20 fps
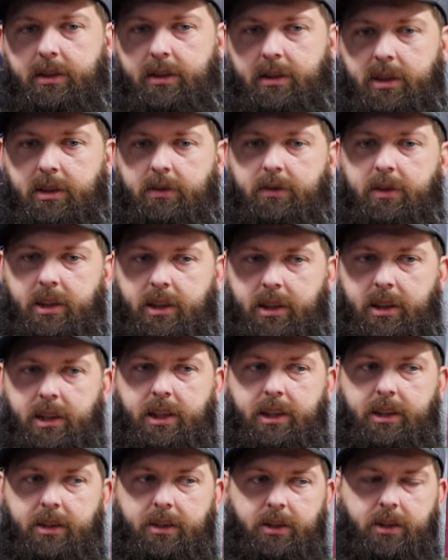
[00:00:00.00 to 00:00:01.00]
and stuff like
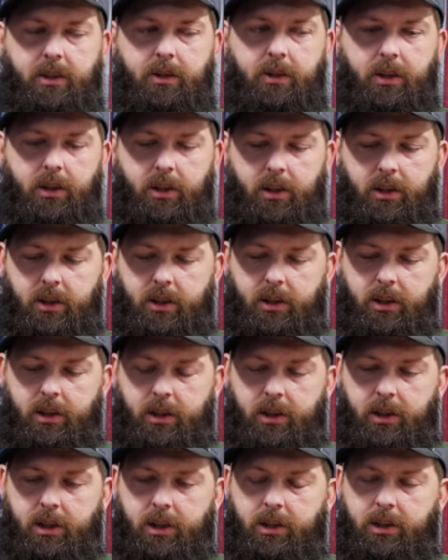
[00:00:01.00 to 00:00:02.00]
that. So
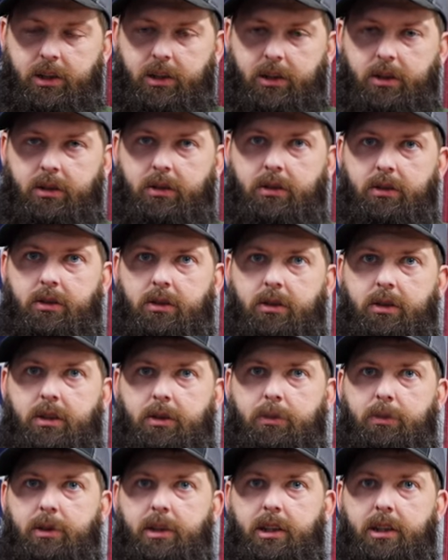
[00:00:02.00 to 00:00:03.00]
it should
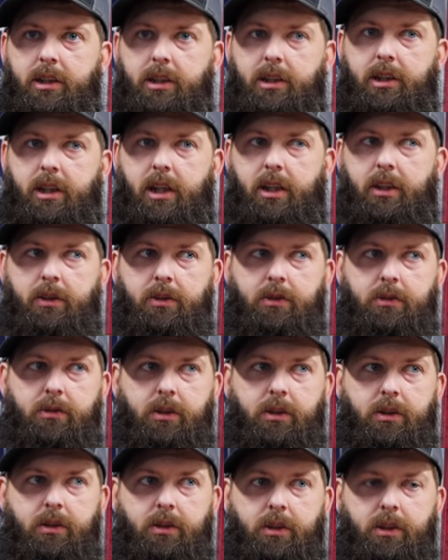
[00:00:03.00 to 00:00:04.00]
should be a good cause,
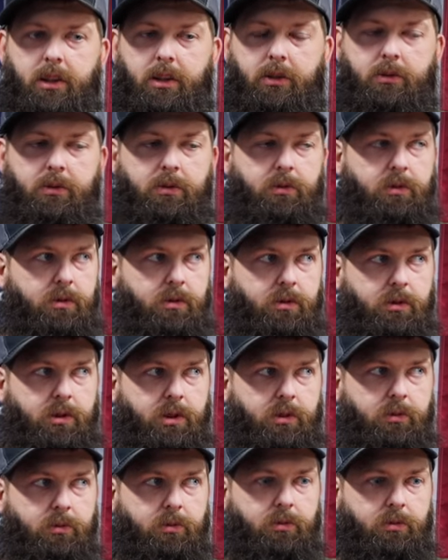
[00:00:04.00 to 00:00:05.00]
you know,
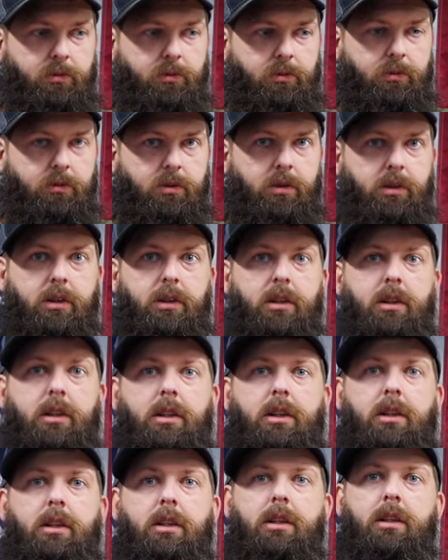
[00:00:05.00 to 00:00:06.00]
good
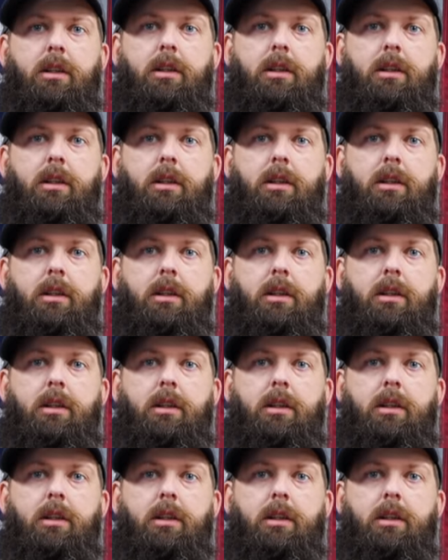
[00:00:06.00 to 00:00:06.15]
they